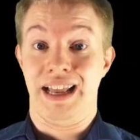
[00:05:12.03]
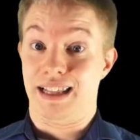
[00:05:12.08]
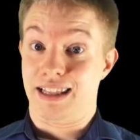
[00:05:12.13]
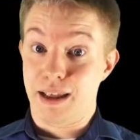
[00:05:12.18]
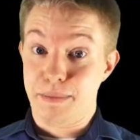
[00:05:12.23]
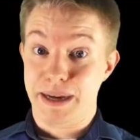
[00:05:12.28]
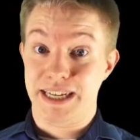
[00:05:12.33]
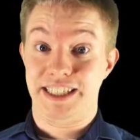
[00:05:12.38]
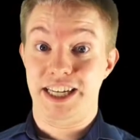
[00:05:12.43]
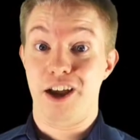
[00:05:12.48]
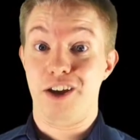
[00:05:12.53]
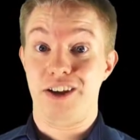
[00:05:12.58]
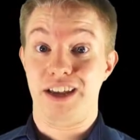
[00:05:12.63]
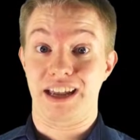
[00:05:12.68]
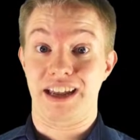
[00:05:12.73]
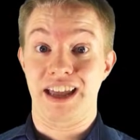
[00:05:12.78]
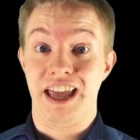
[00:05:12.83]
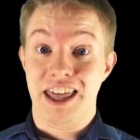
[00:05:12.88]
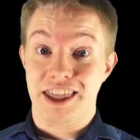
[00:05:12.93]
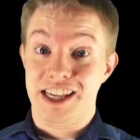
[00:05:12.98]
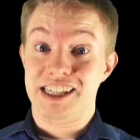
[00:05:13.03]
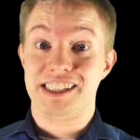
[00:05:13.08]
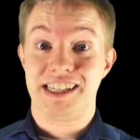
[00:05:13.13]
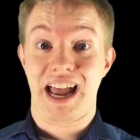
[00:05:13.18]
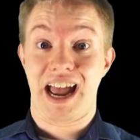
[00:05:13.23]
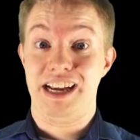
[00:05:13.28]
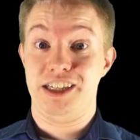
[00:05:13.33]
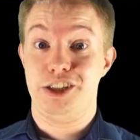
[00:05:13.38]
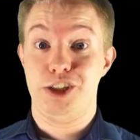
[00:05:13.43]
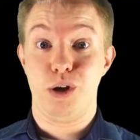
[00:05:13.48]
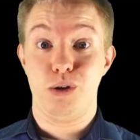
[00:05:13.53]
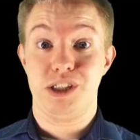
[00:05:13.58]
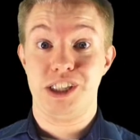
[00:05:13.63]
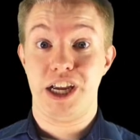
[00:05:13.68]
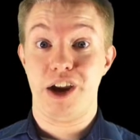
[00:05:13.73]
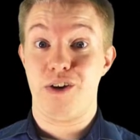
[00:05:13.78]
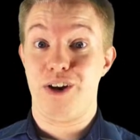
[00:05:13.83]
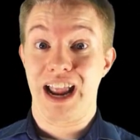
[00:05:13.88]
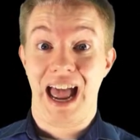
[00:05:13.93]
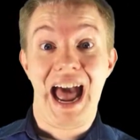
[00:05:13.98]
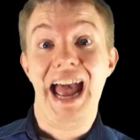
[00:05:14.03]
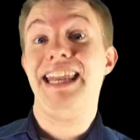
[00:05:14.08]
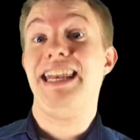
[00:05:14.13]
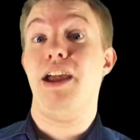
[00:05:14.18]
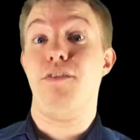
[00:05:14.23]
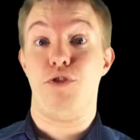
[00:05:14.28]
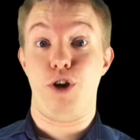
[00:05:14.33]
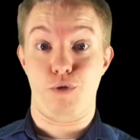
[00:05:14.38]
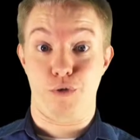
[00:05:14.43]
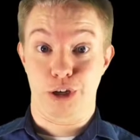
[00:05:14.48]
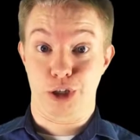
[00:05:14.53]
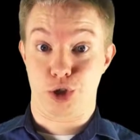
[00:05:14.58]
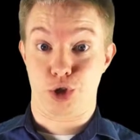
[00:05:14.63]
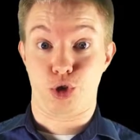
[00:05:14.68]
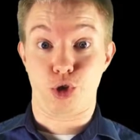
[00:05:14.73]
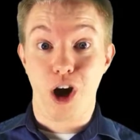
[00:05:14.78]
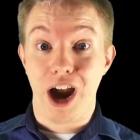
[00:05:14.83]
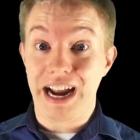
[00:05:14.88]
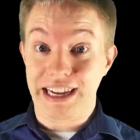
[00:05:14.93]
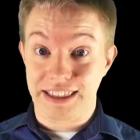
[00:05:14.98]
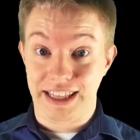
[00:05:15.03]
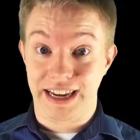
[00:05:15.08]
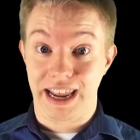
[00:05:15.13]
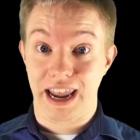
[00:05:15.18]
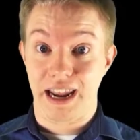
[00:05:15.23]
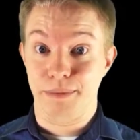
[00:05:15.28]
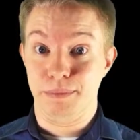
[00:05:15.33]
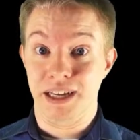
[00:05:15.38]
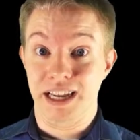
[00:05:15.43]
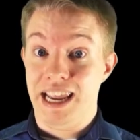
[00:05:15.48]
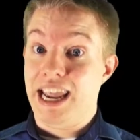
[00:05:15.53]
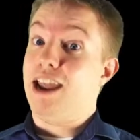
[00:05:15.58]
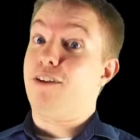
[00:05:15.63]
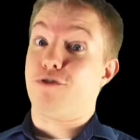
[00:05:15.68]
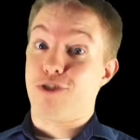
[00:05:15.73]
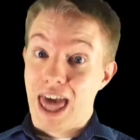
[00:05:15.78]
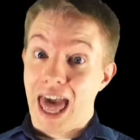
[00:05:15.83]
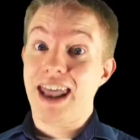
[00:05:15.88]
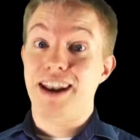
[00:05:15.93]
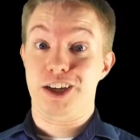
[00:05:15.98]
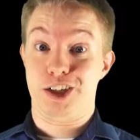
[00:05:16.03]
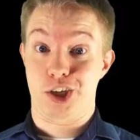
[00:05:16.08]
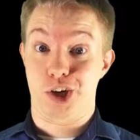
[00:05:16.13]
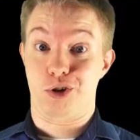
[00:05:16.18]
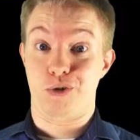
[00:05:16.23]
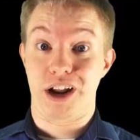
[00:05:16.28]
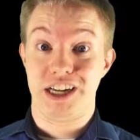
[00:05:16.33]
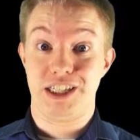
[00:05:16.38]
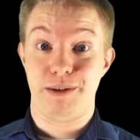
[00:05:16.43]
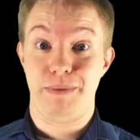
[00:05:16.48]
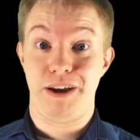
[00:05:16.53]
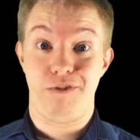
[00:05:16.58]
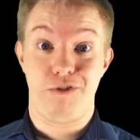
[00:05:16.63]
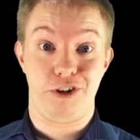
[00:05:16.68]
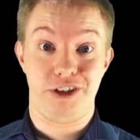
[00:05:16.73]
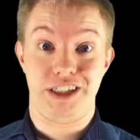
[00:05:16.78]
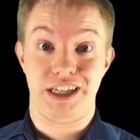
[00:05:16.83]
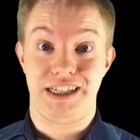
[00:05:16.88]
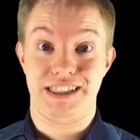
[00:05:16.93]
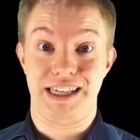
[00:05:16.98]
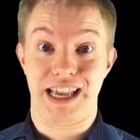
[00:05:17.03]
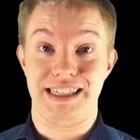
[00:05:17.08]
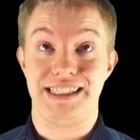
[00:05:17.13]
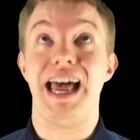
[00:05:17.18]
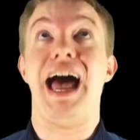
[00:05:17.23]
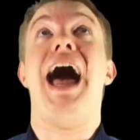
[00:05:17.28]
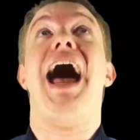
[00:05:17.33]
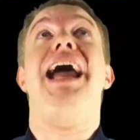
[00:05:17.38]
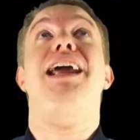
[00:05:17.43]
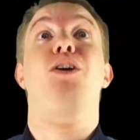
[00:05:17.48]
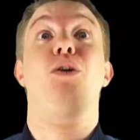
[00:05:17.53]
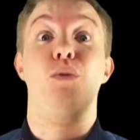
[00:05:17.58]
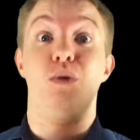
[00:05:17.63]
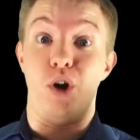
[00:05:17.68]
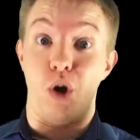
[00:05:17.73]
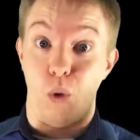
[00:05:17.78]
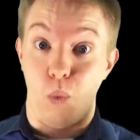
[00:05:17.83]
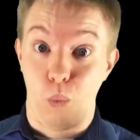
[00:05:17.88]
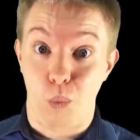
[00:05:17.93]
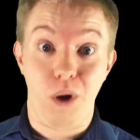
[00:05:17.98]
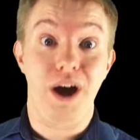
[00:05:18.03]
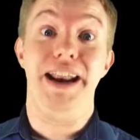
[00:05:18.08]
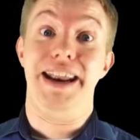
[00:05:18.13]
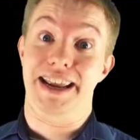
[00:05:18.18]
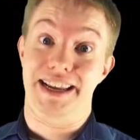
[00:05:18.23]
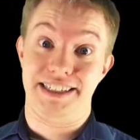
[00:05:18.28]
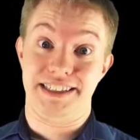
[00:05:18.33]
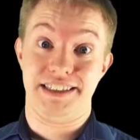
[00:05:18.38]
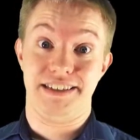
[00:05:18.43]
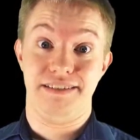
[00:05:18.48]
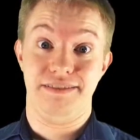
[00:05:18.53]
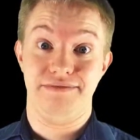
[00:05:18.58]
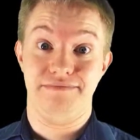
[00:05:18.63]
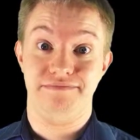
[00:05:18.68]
Let me tell you, this guy's so scary I never even tried the game. If that isn't a recipe for success, I don't know what is.